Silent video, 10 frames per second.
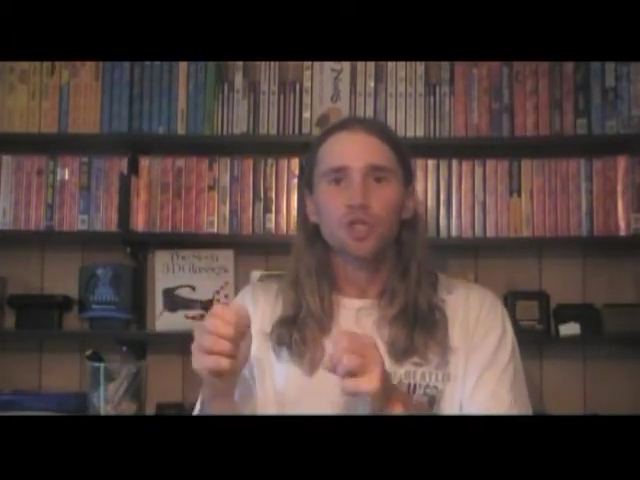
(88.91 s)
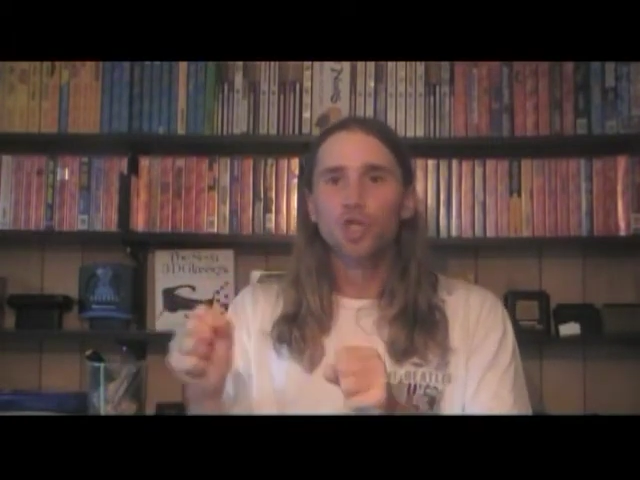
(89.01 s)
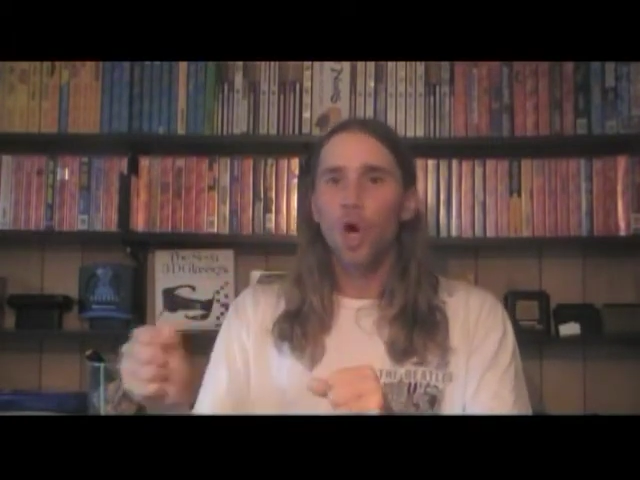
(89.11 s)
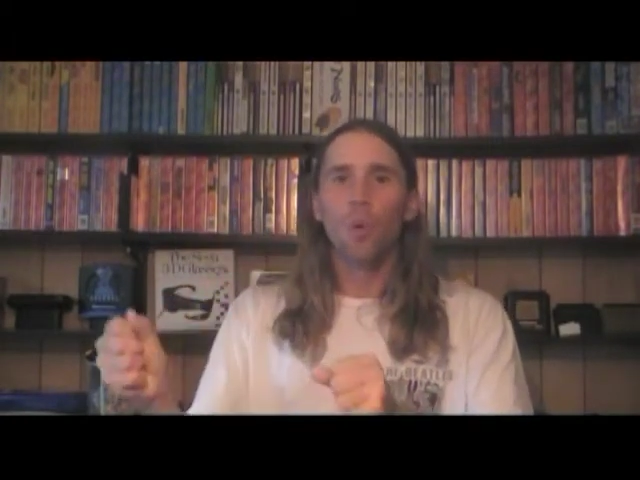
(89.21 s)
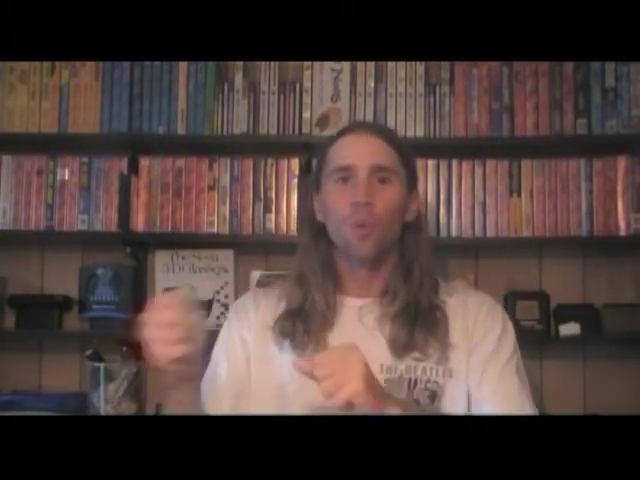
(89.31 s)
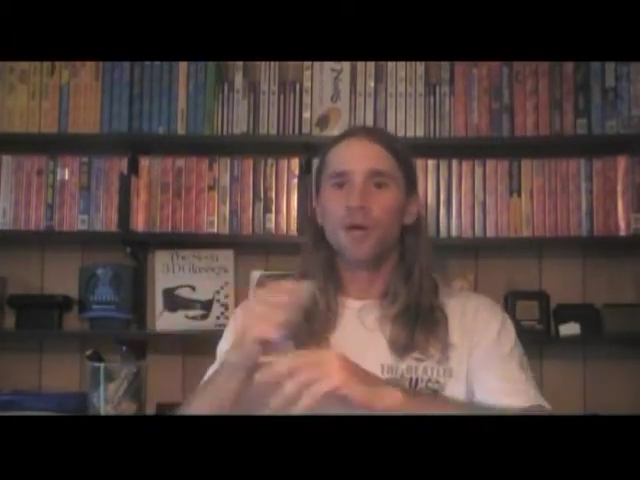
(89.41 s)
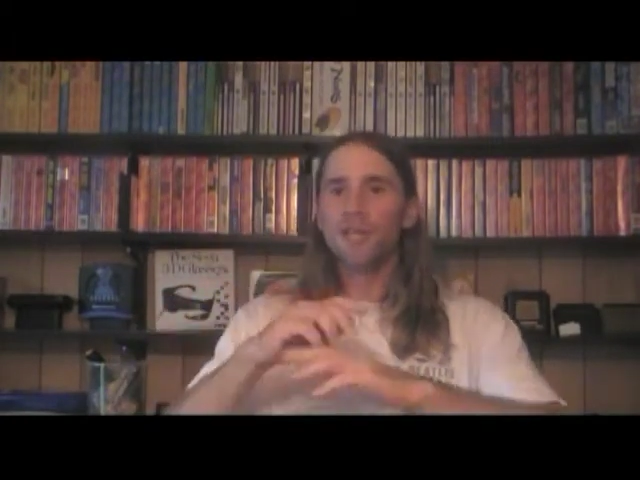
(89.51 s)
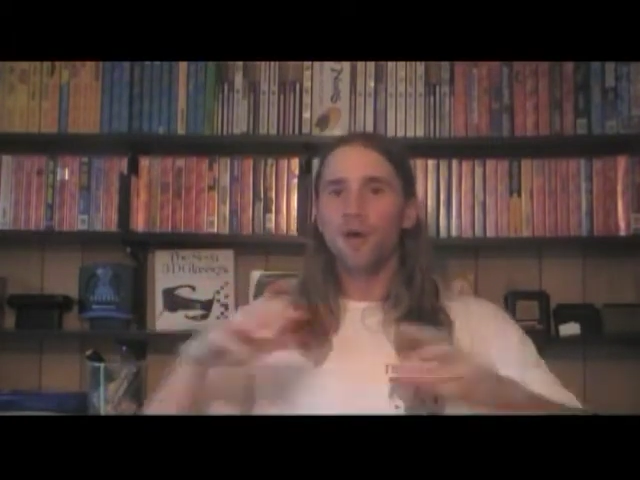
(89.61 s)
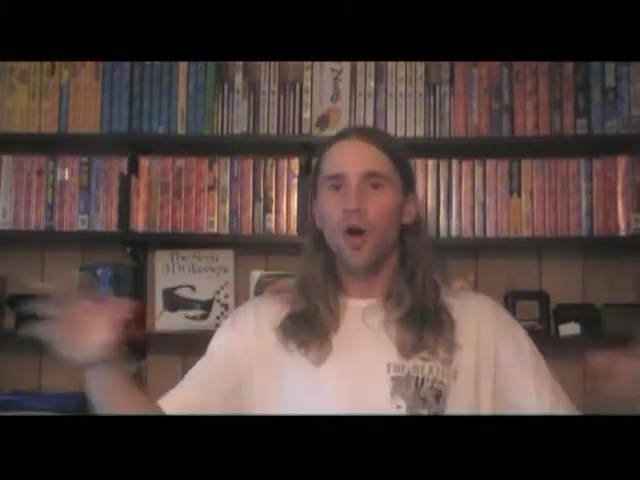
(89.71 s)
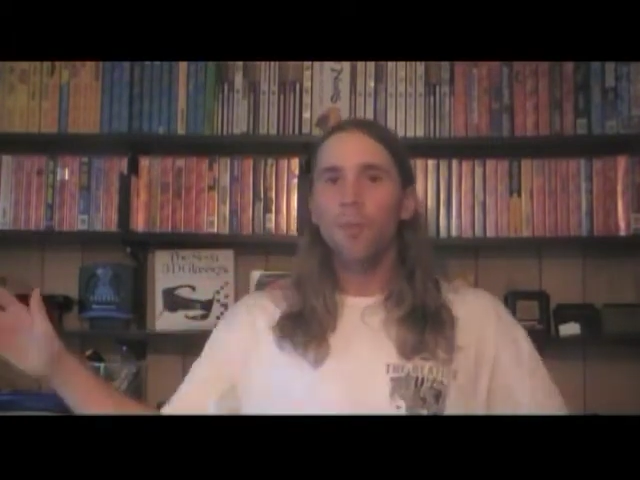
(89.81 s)
so
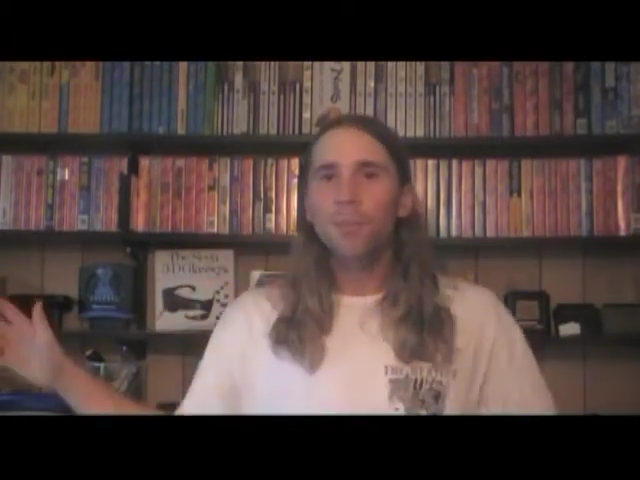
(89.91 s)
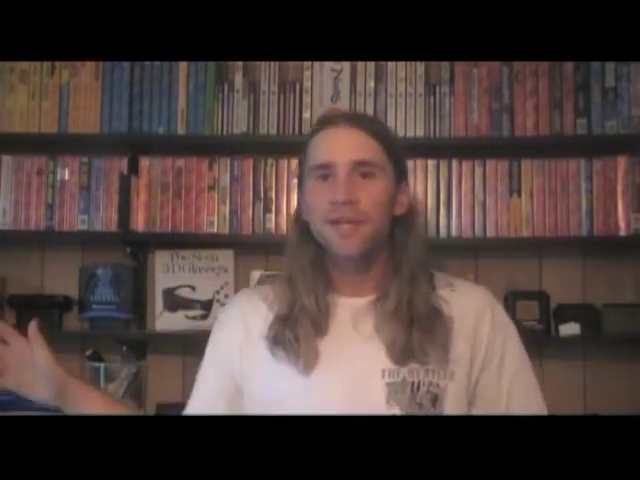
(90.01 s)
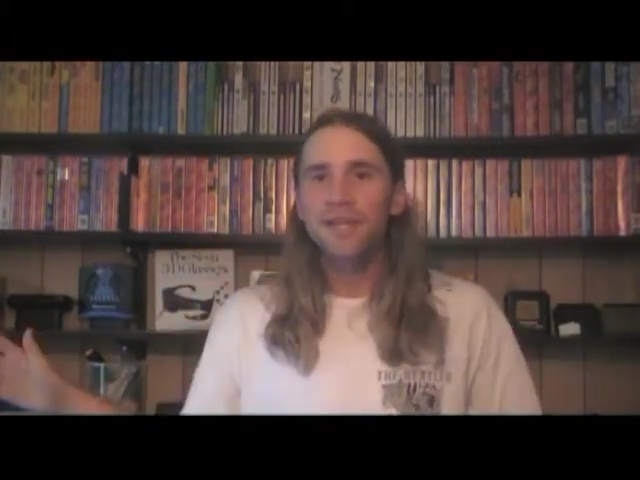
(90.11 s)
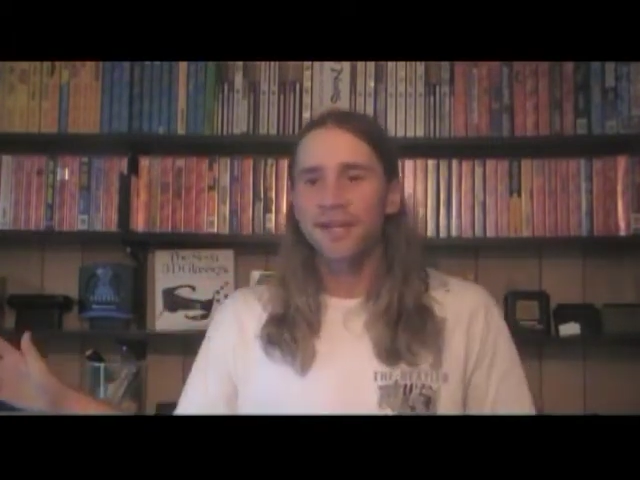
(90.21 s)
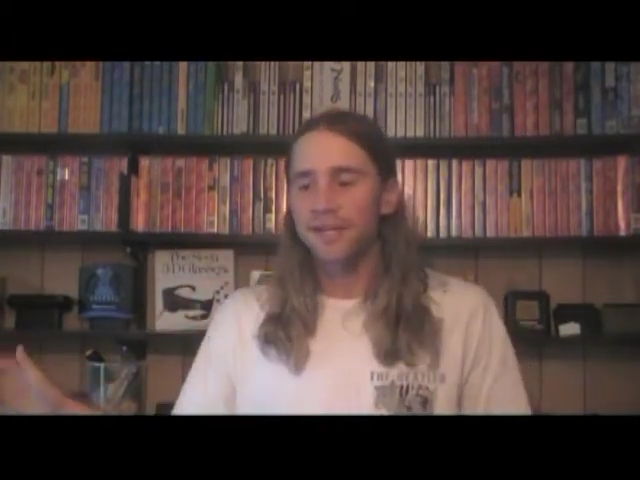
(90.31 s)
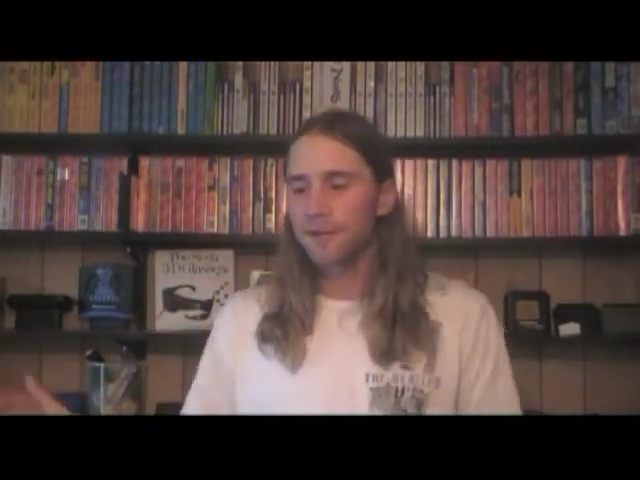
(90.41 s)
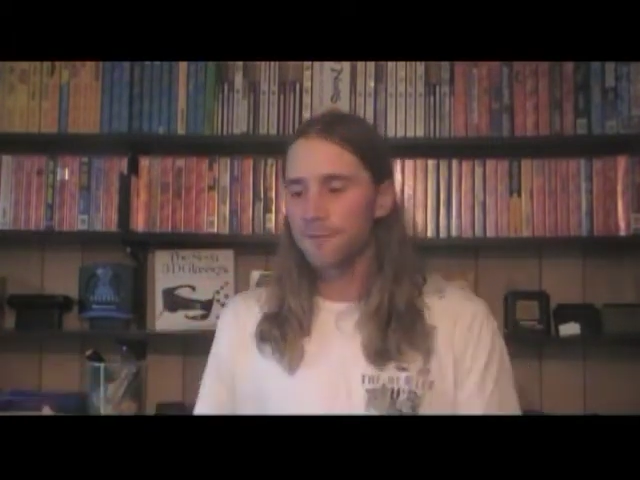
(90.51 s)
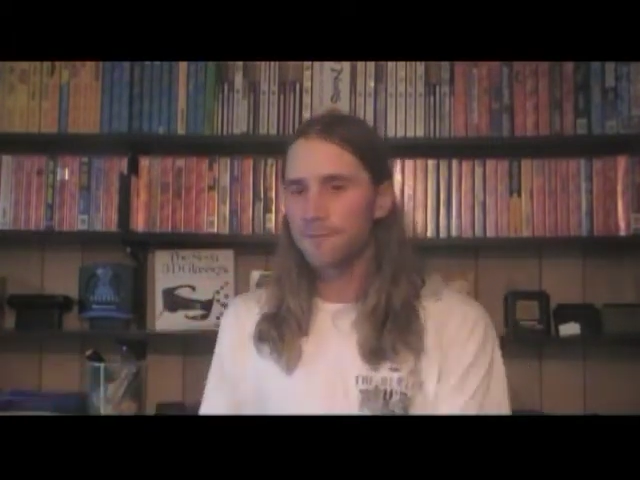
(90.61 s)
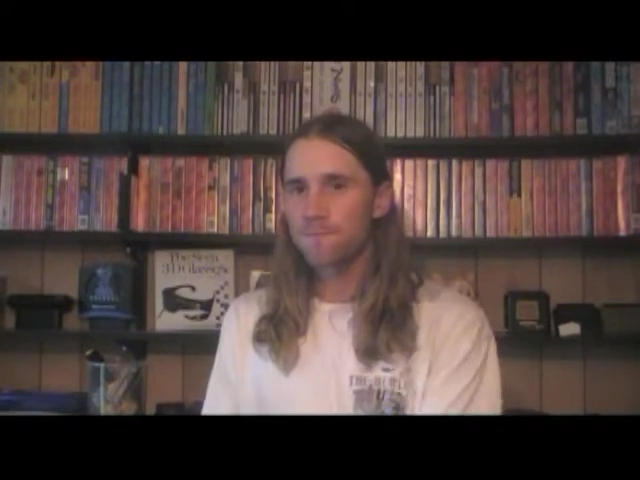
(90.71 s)
when you opened it,